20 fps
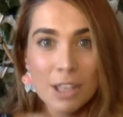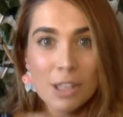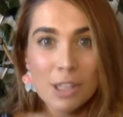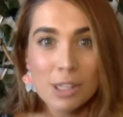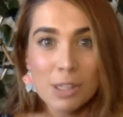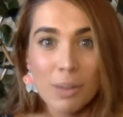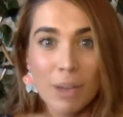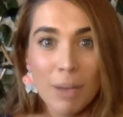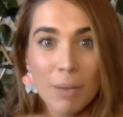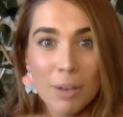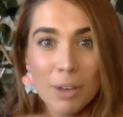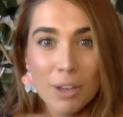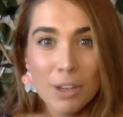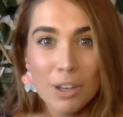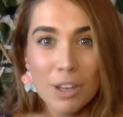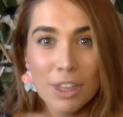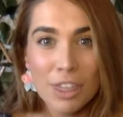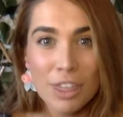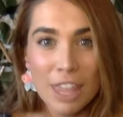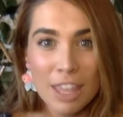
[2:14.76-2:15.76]
So I want
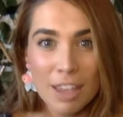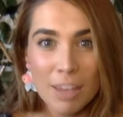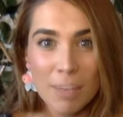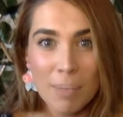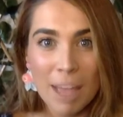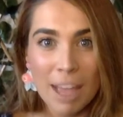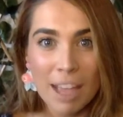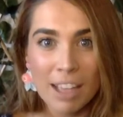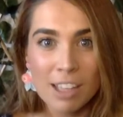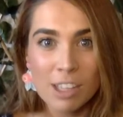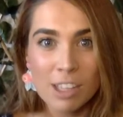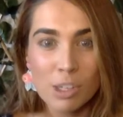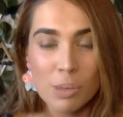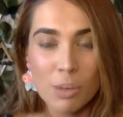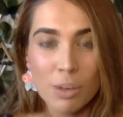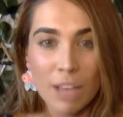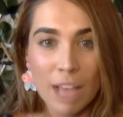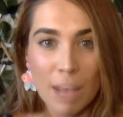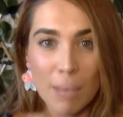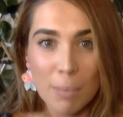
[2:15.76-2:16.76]
you to think back
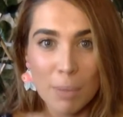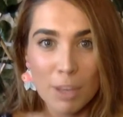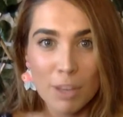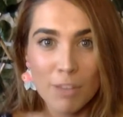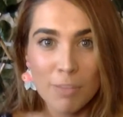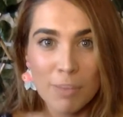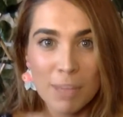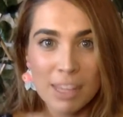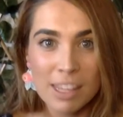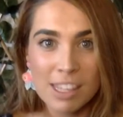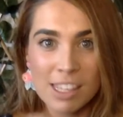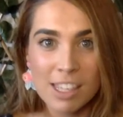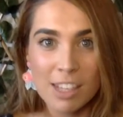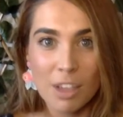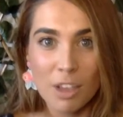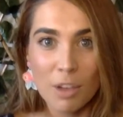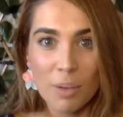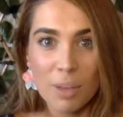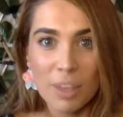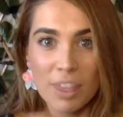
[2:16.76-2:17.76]
to a couple of months
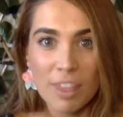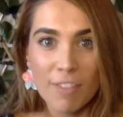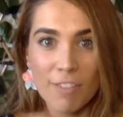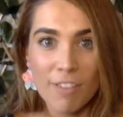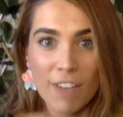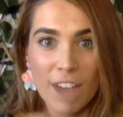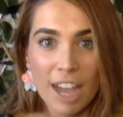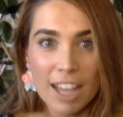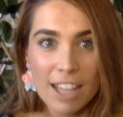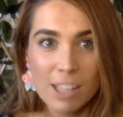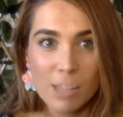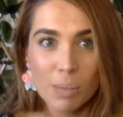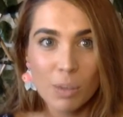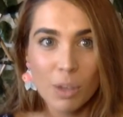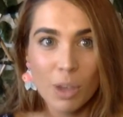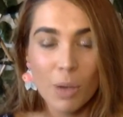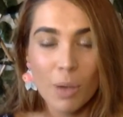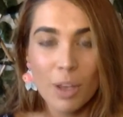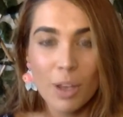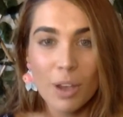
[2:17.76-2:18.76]
ago when the fires were
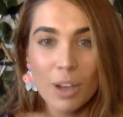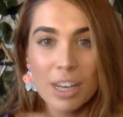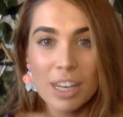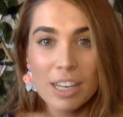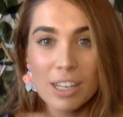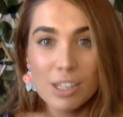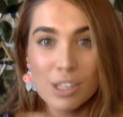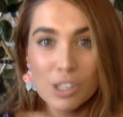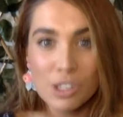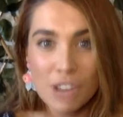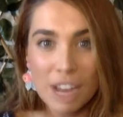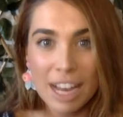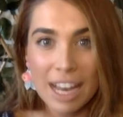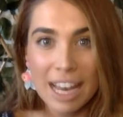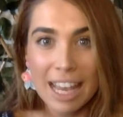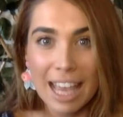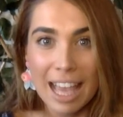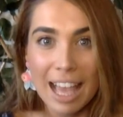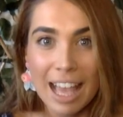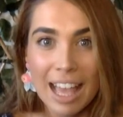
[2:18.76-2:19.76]
going on in
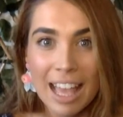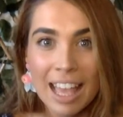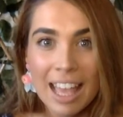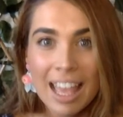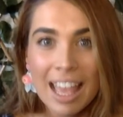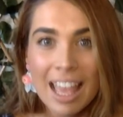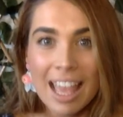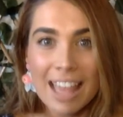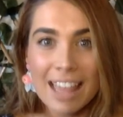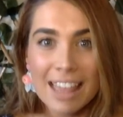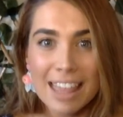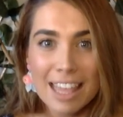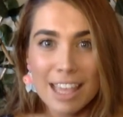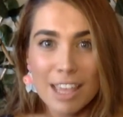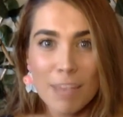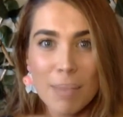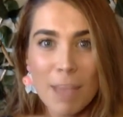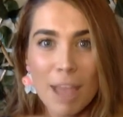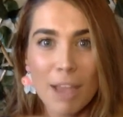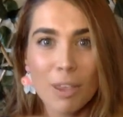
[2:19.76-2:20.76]
Australia and think
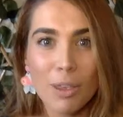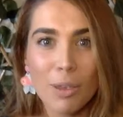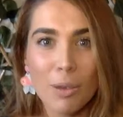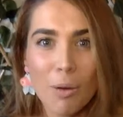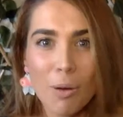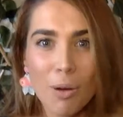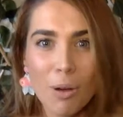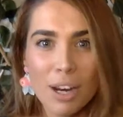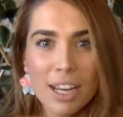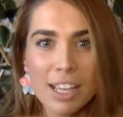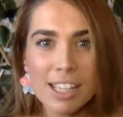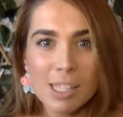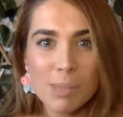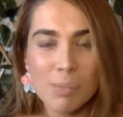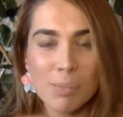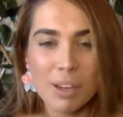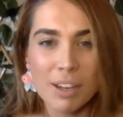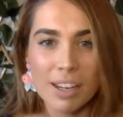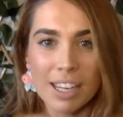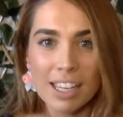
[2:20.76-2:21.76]
about your
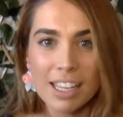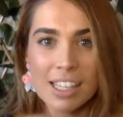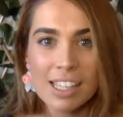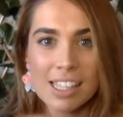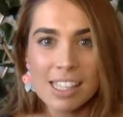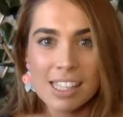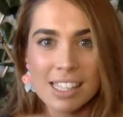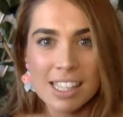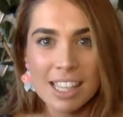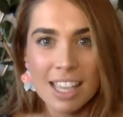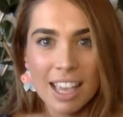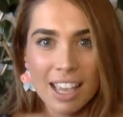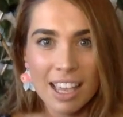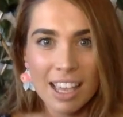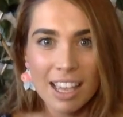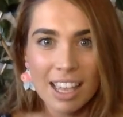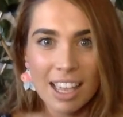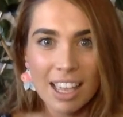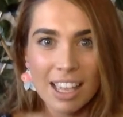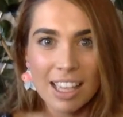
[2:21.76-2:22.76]
experience
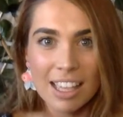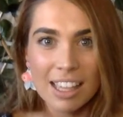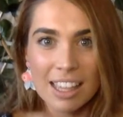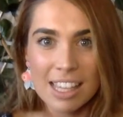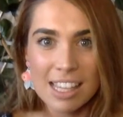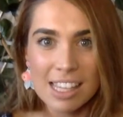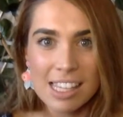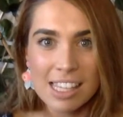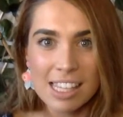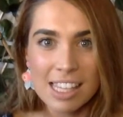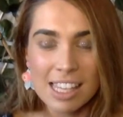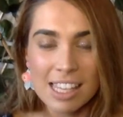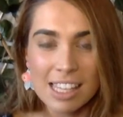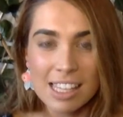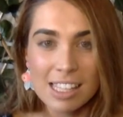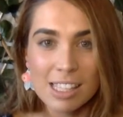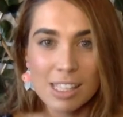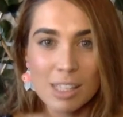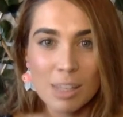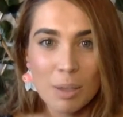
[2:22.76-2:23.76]
in this
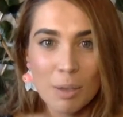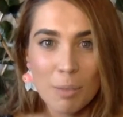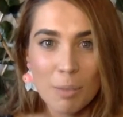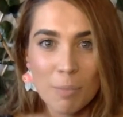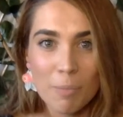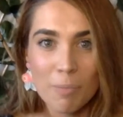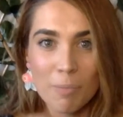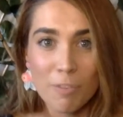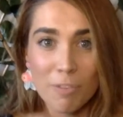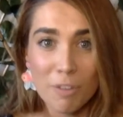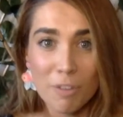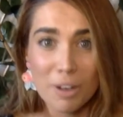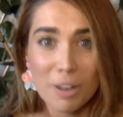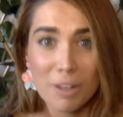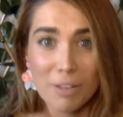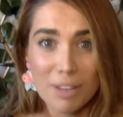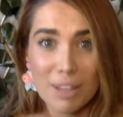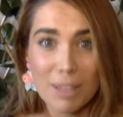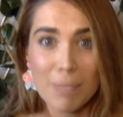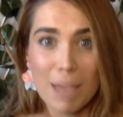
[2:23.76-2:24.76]
year's really,
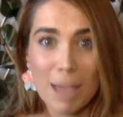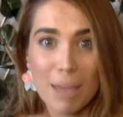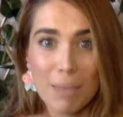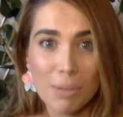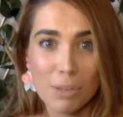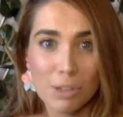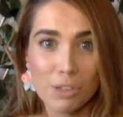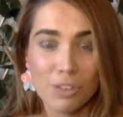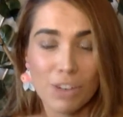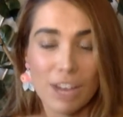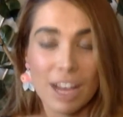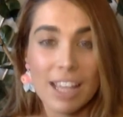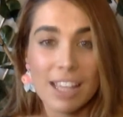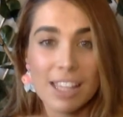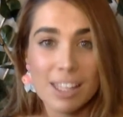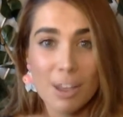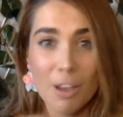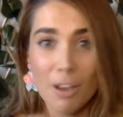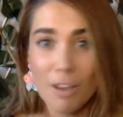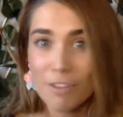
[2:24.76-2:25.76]
really bad bushfires.
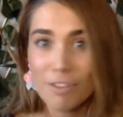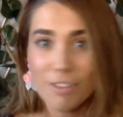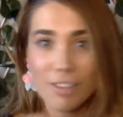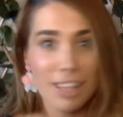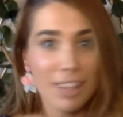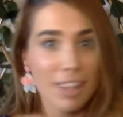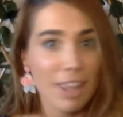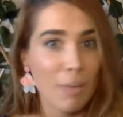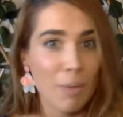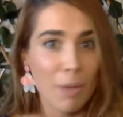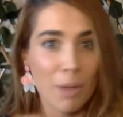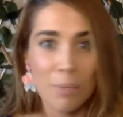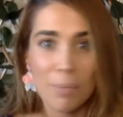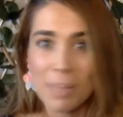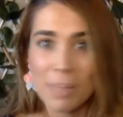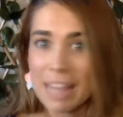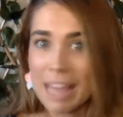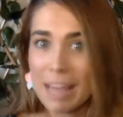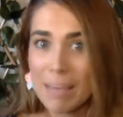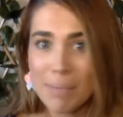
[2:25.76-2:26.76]
Hopefully they won't
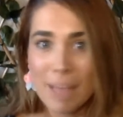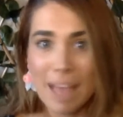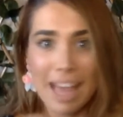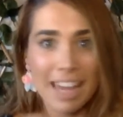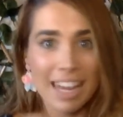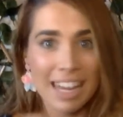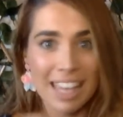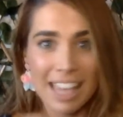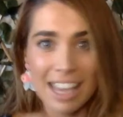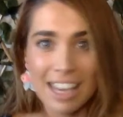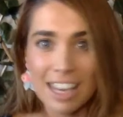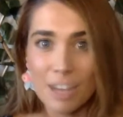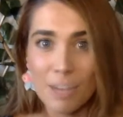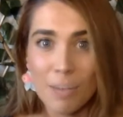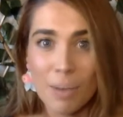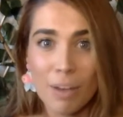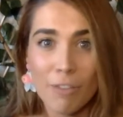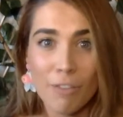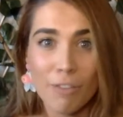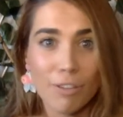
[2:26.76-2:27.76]
be that bad again,
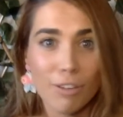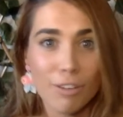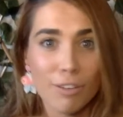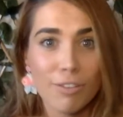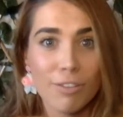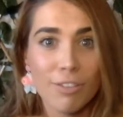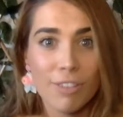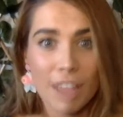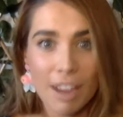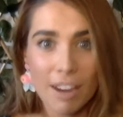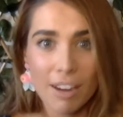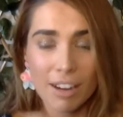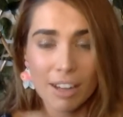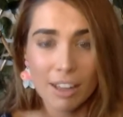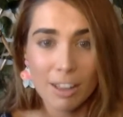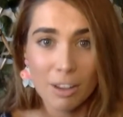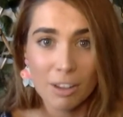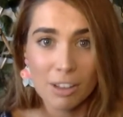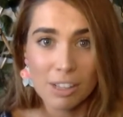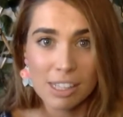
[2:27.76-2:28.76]
Yiwan, for a very
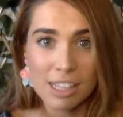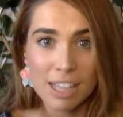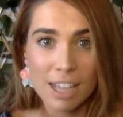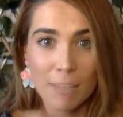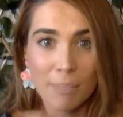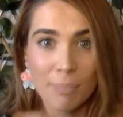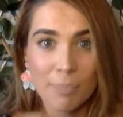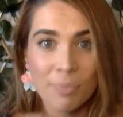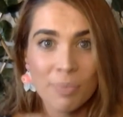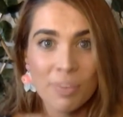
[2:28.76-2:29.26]
long time.